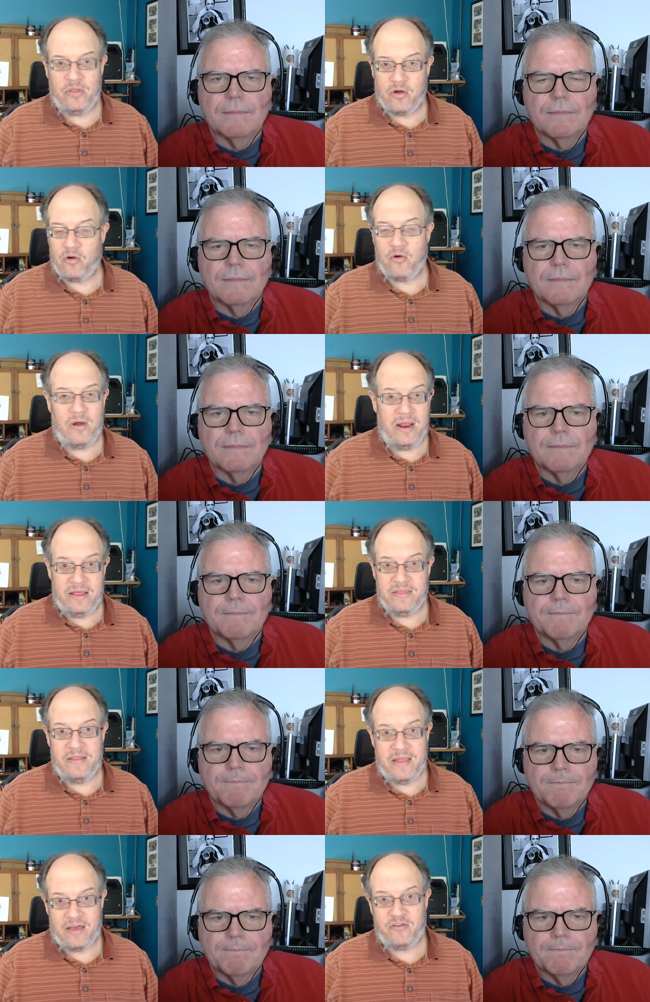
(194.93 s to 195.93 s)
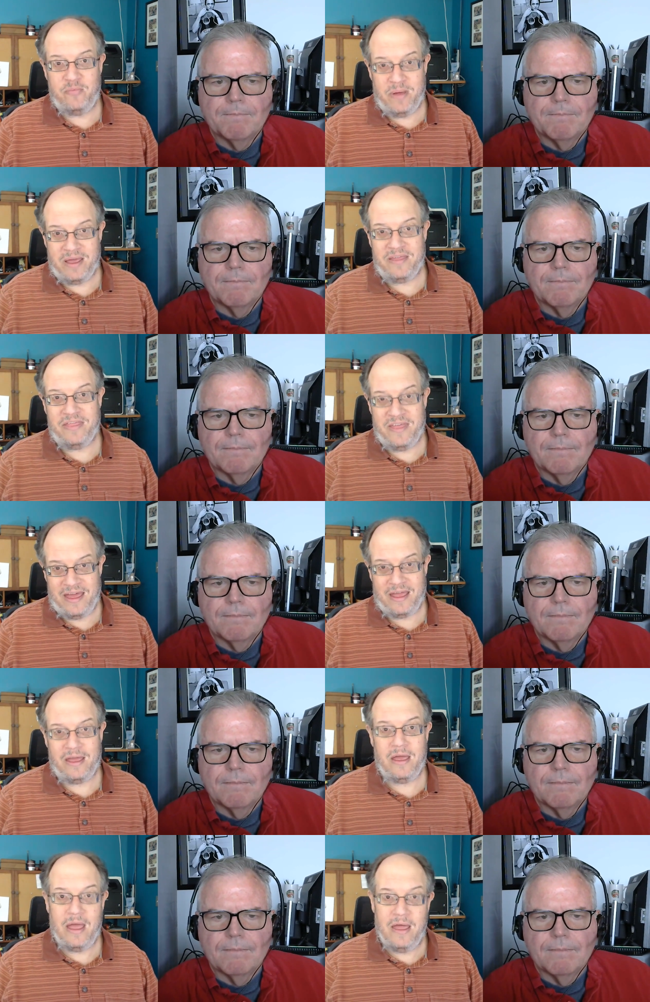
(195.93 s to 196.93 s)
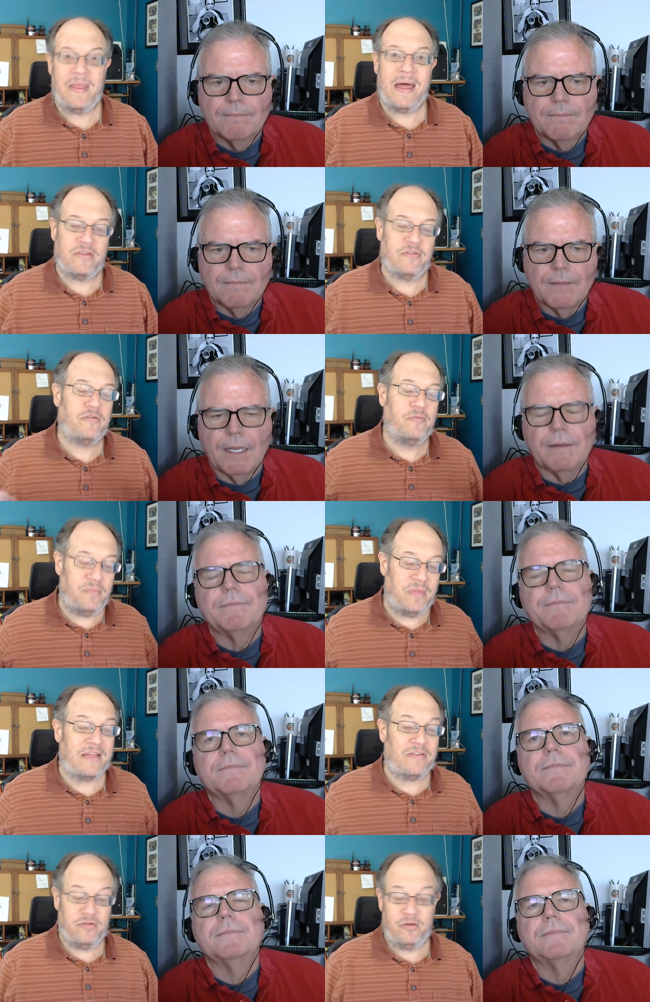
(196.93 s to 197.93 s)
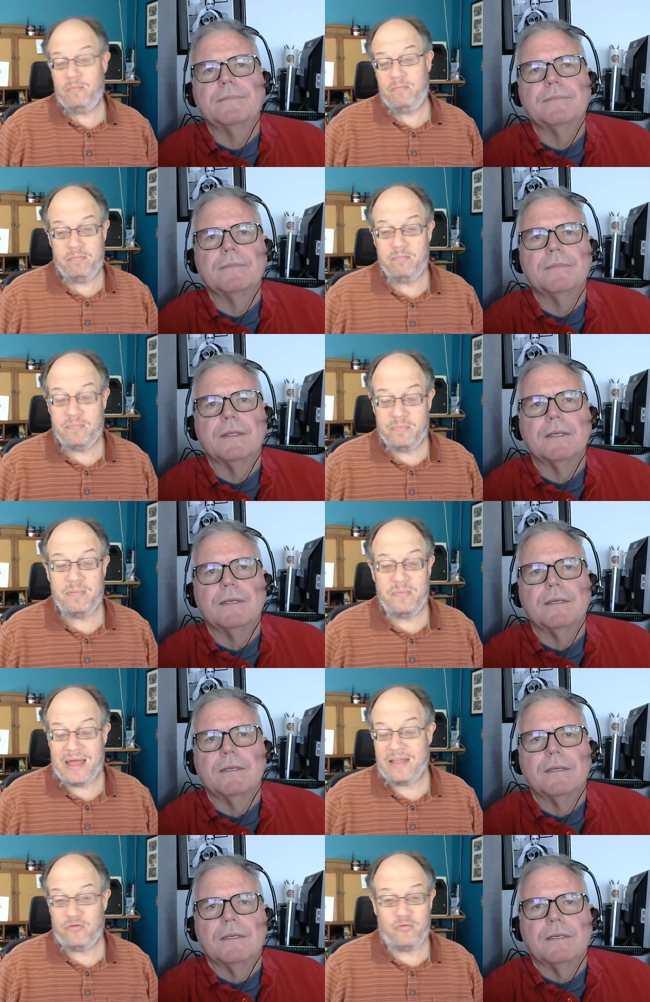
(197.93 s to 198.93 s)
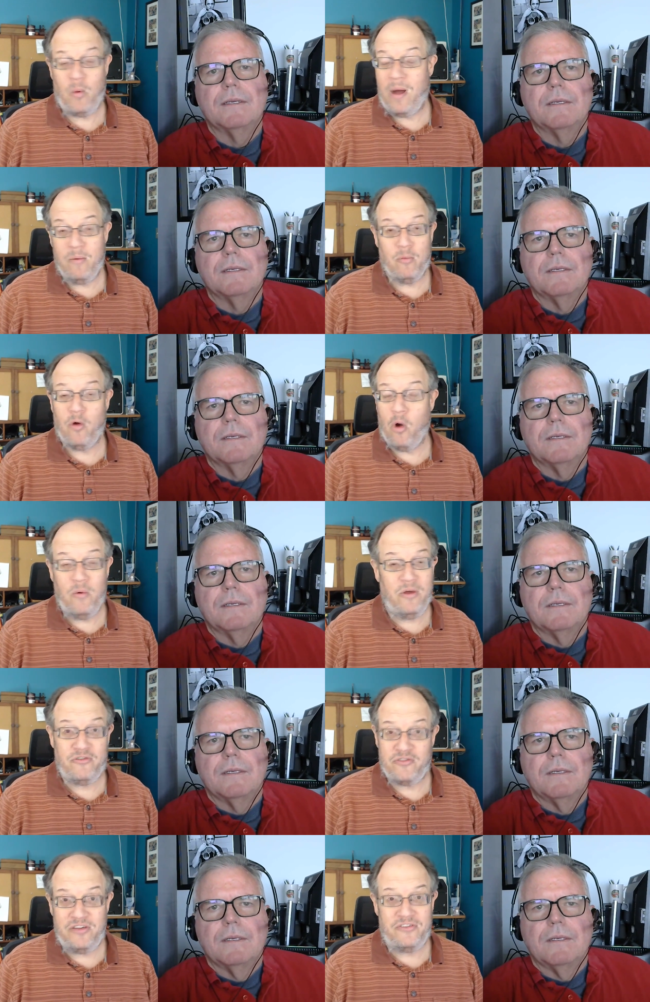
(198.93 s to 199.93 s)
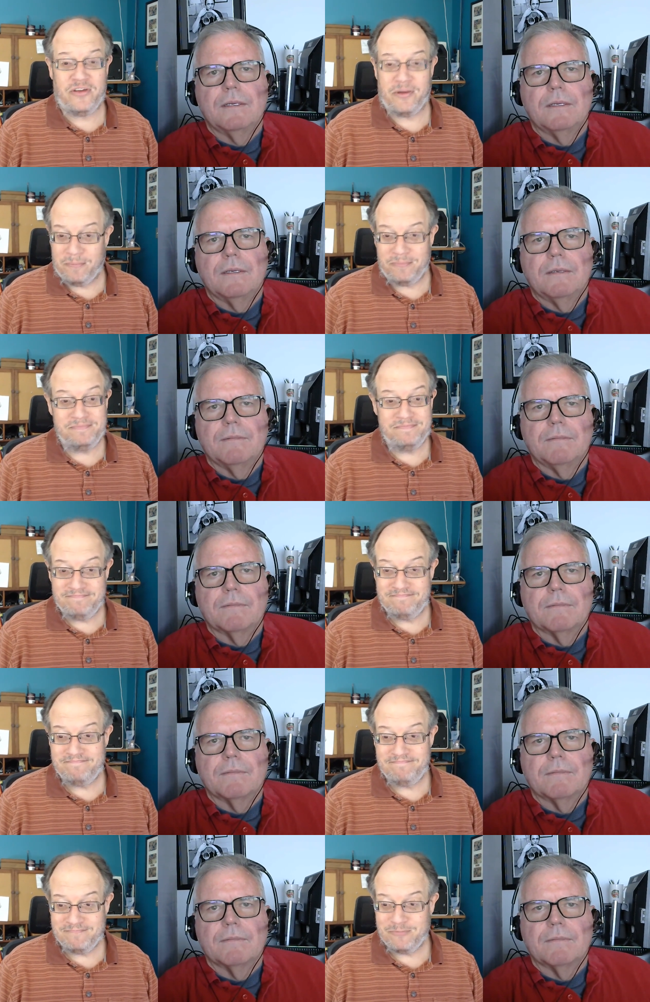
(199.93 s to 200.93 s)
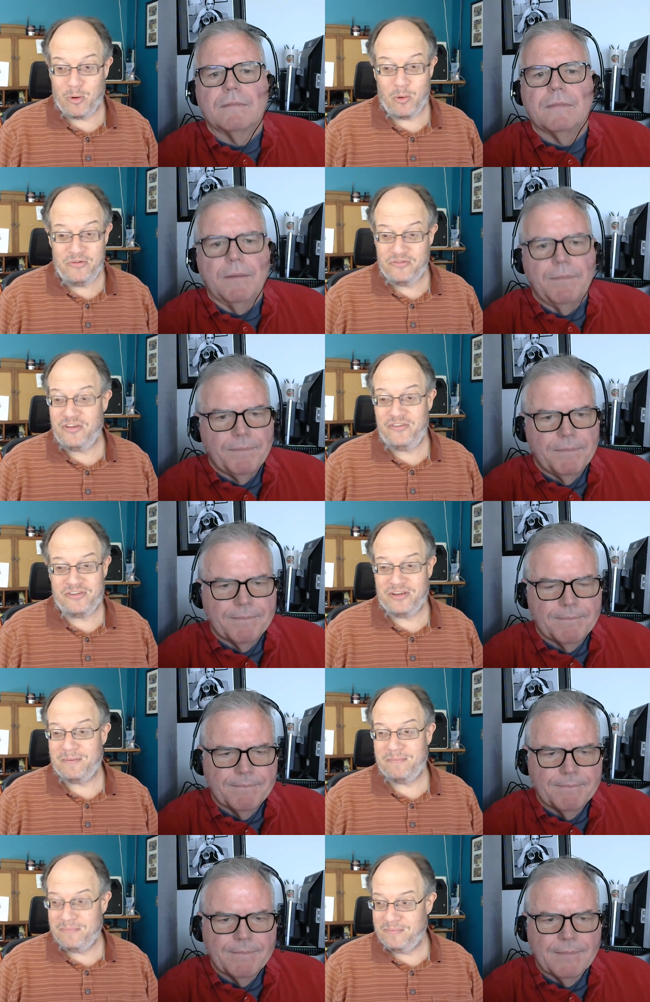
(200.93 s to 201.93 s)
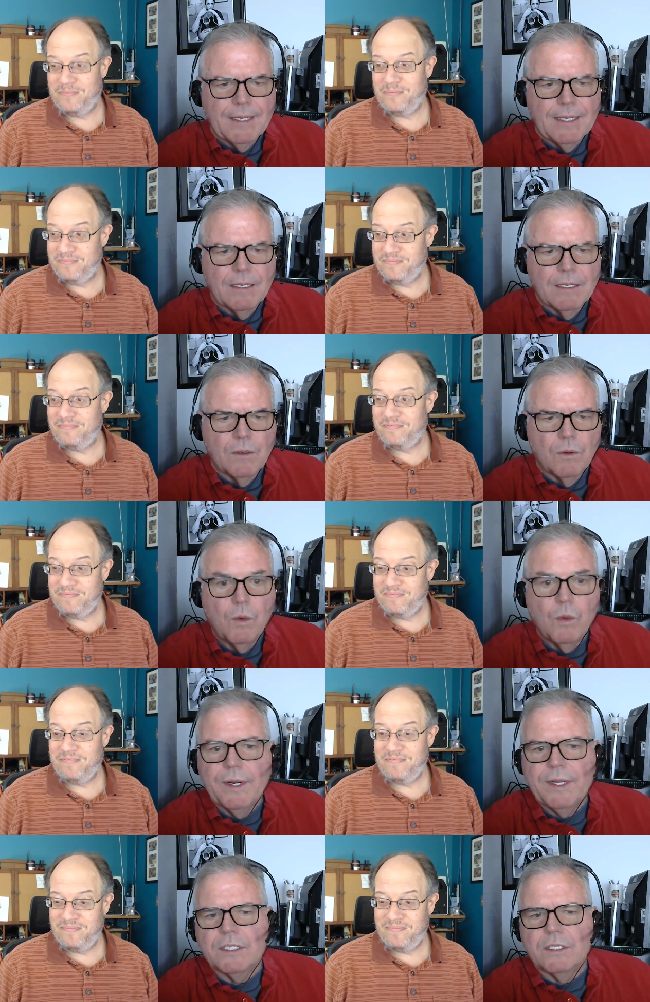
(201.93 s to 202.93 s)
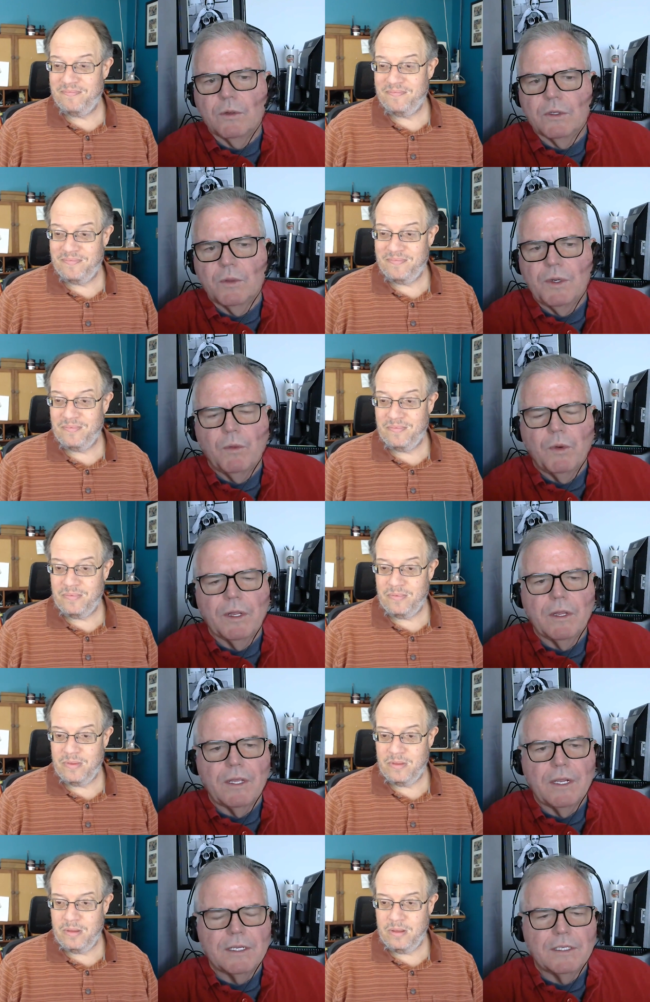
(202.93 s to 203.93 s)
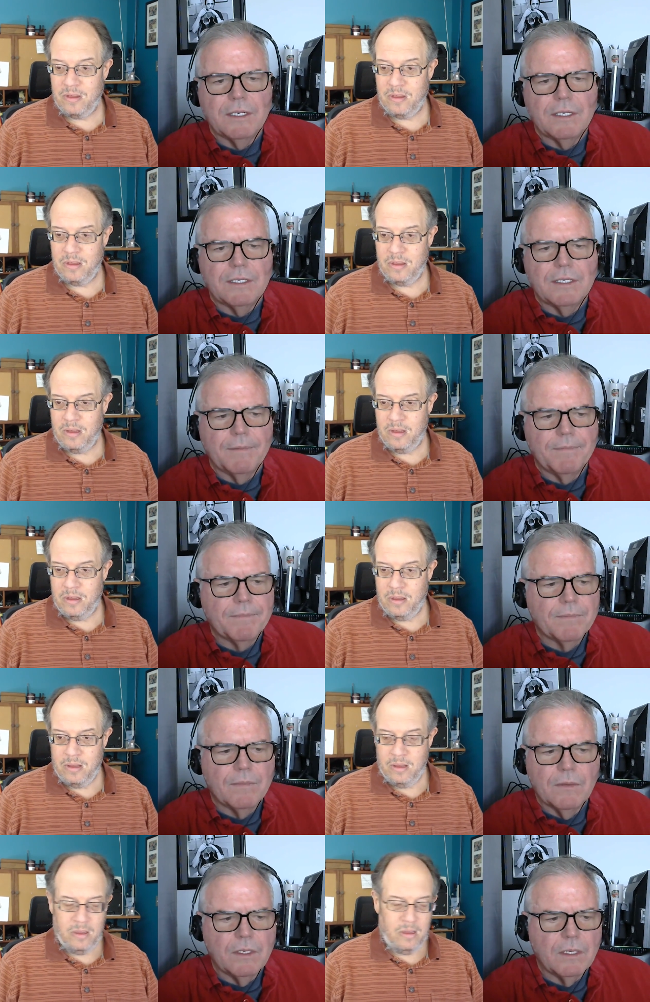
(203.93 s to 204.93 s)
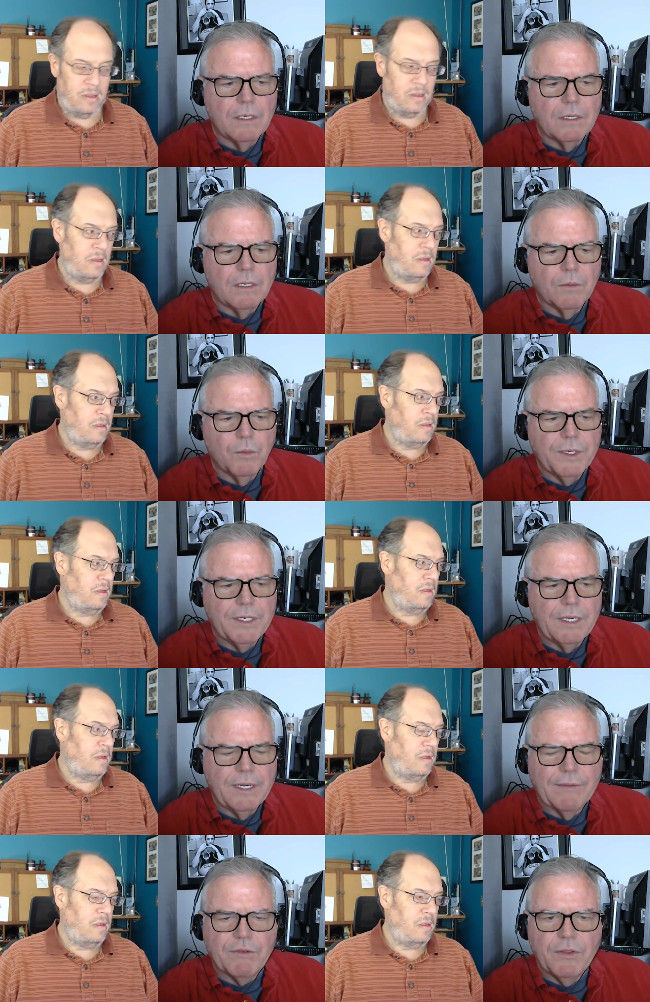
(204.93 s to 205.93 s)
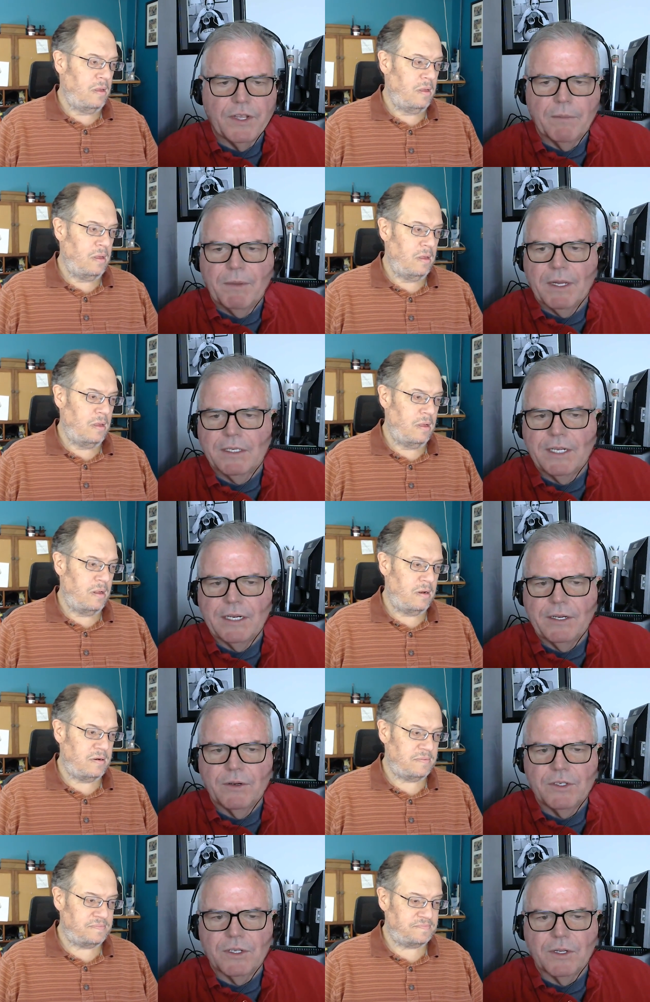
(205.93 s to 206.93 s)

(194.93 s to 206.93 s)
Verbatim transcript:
Speaker 1: they're creating the next big thing. And that's yeah. that's the that's why we're always chasing them.
Speaker 2: We're always yep. chasing it. Well, what is new? So what what are the things that um that we didn't have to think about 10 years